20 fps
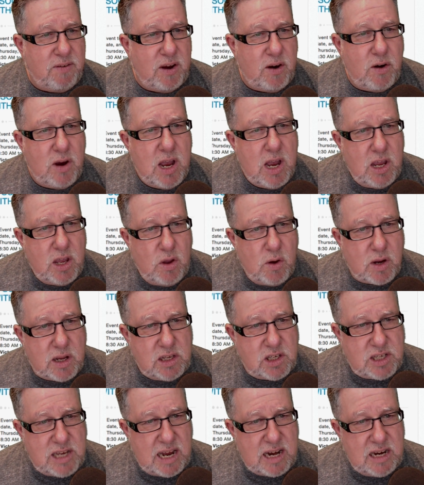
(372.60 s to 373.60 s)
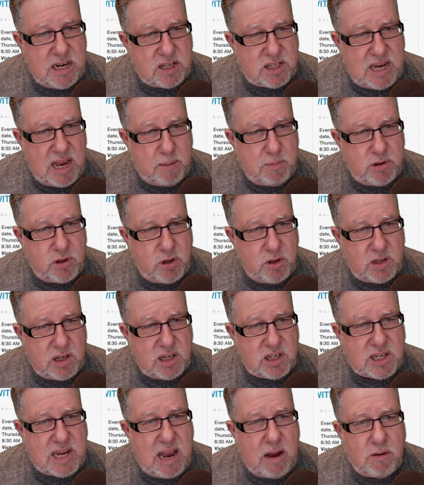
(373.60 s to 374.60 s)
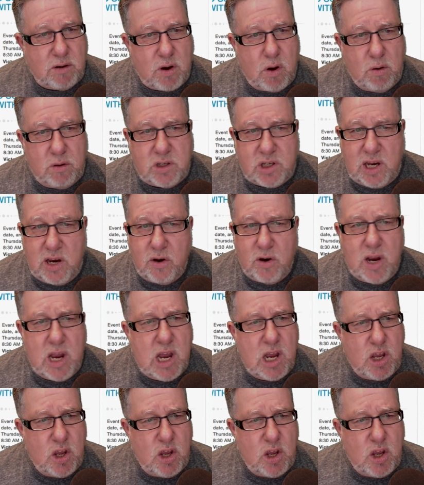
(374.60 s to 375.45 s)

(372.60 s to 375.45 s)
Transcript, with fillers: here, you can set and establish your discount codes here.